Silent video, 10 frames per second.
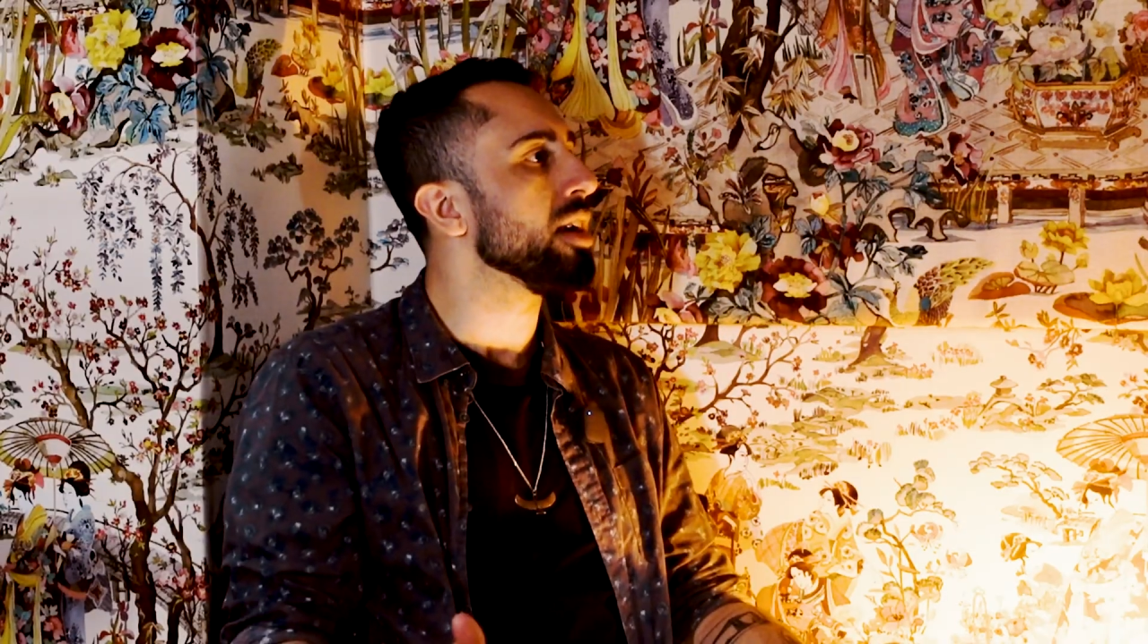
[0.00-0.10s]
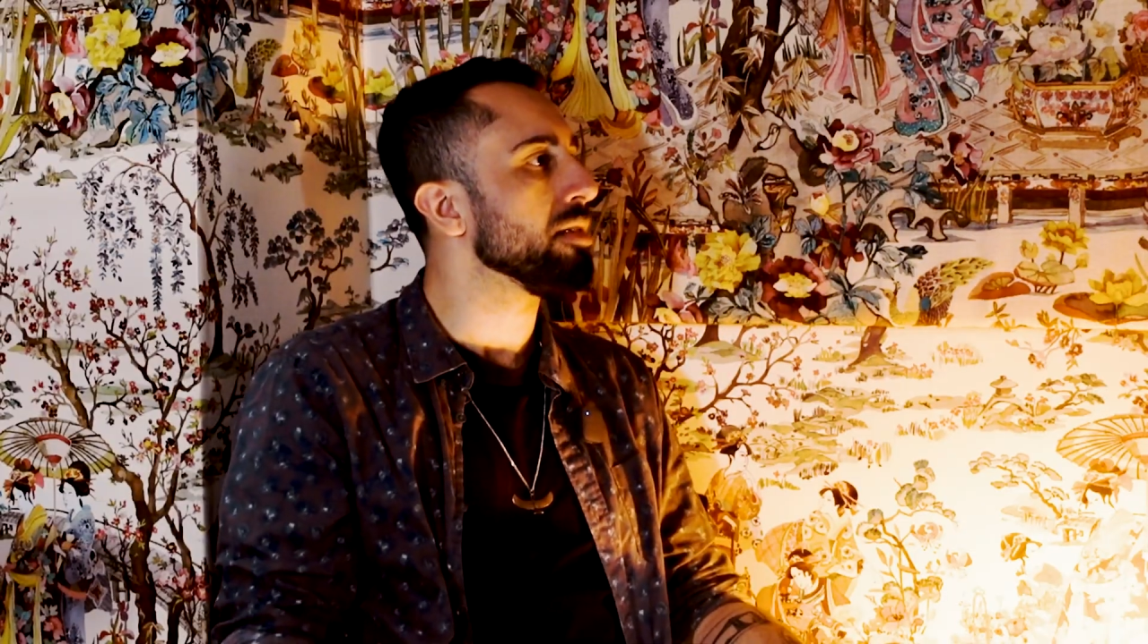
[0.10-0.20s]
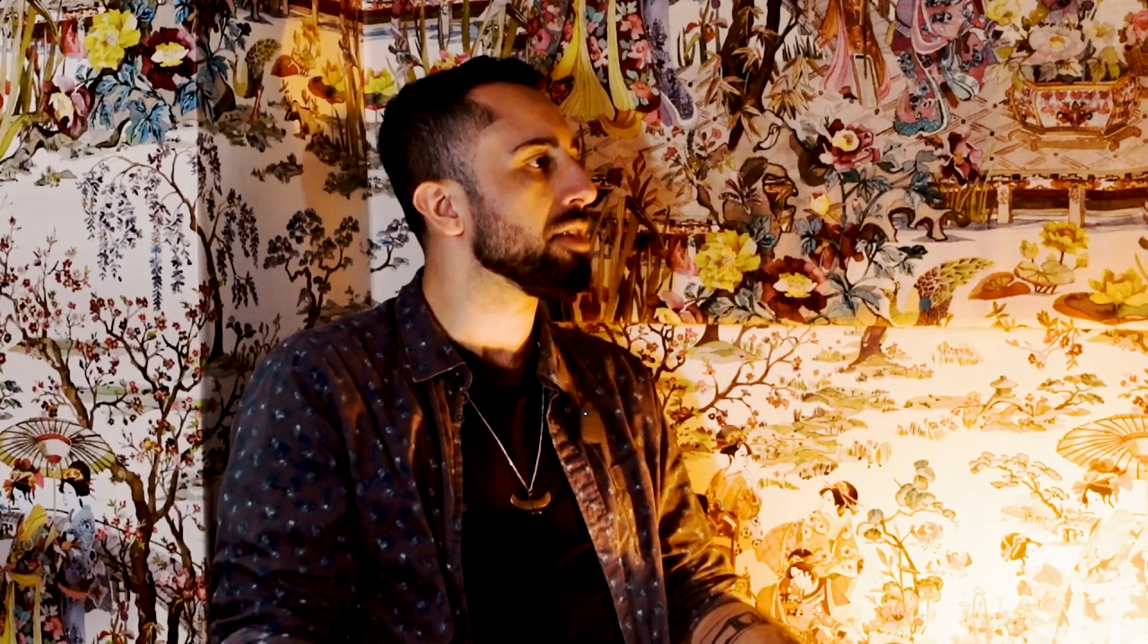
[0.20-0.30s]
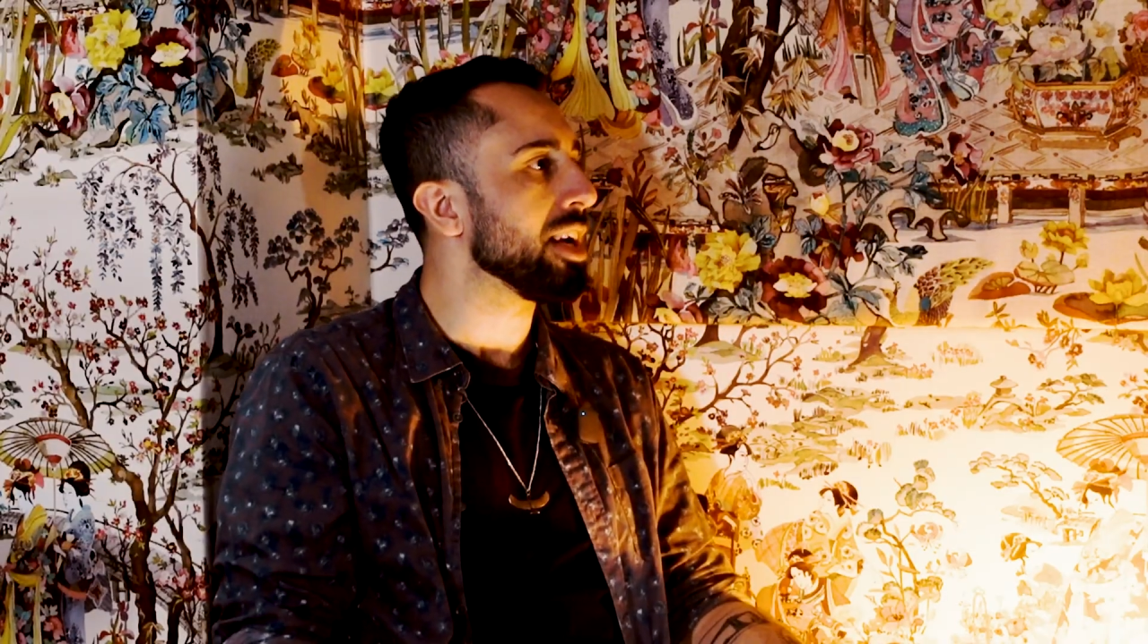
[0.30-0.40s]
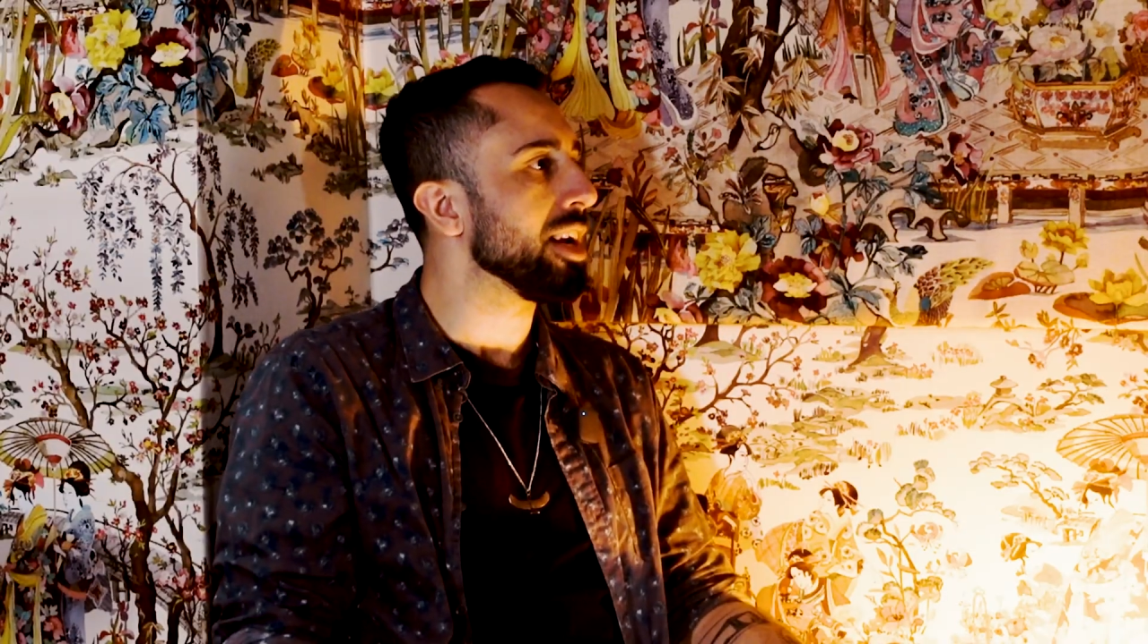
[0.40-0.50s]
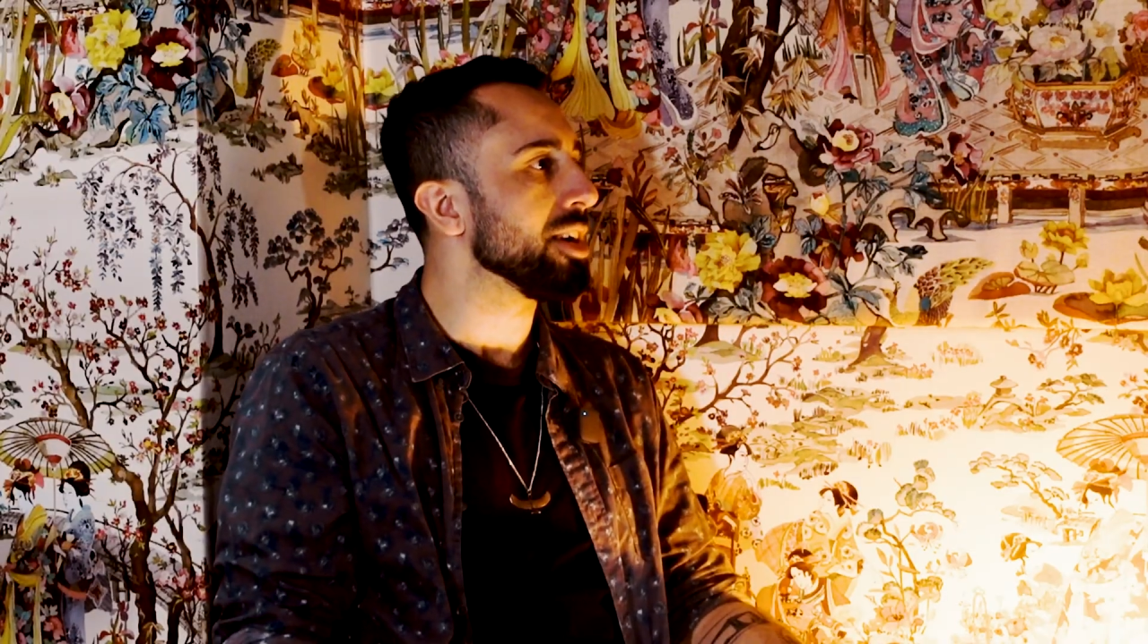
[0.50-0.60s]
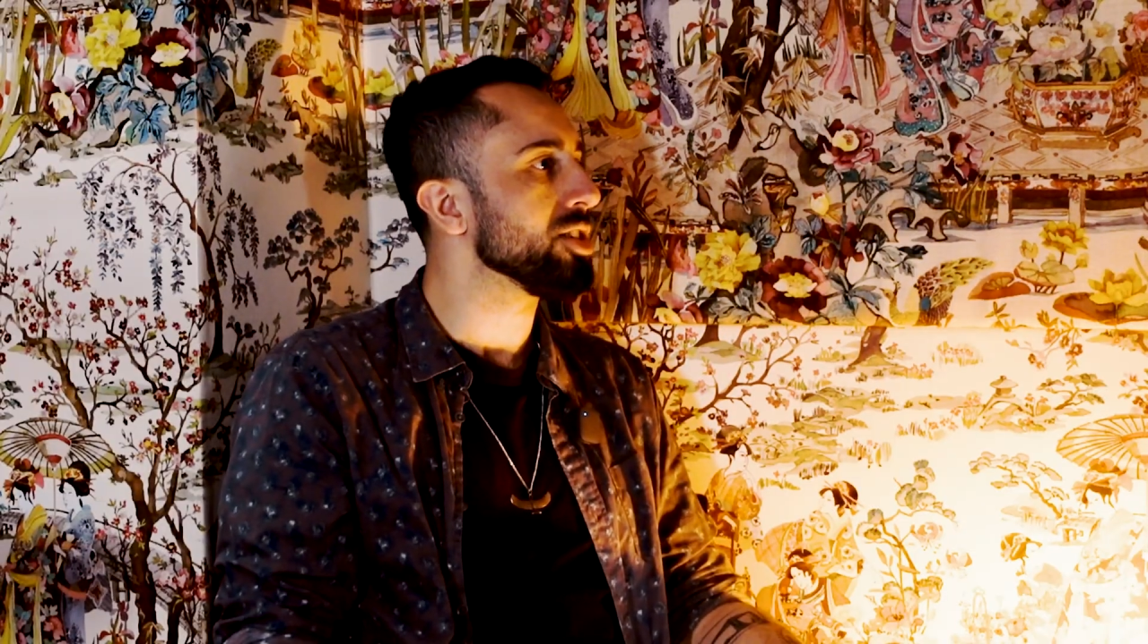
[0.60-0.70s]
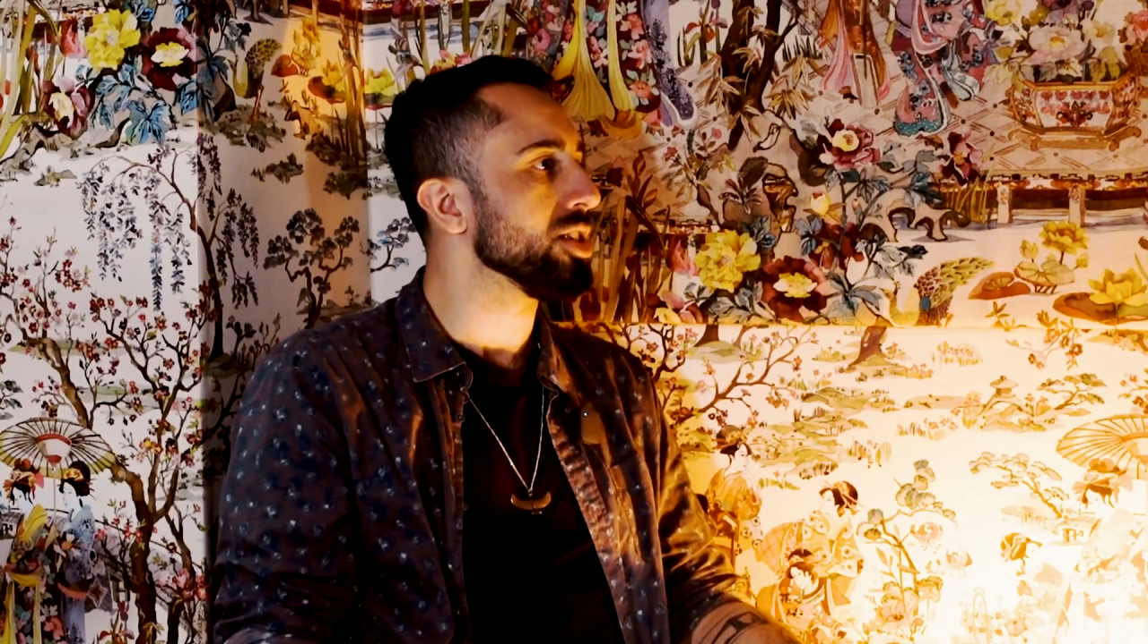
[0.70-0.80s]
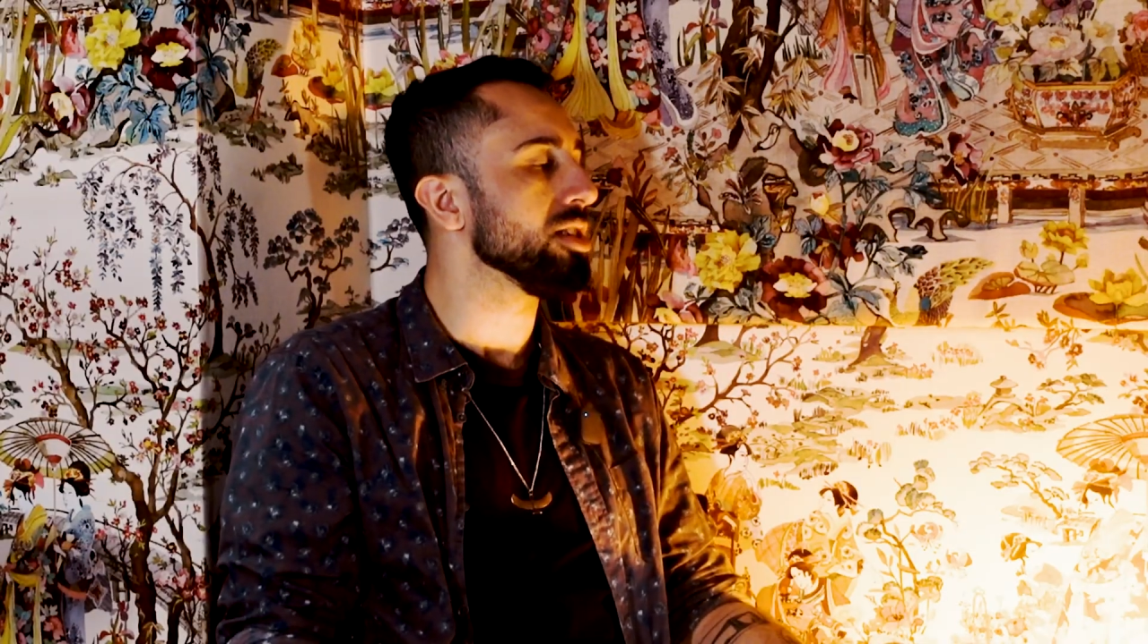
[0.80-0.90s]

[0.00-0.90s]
half English,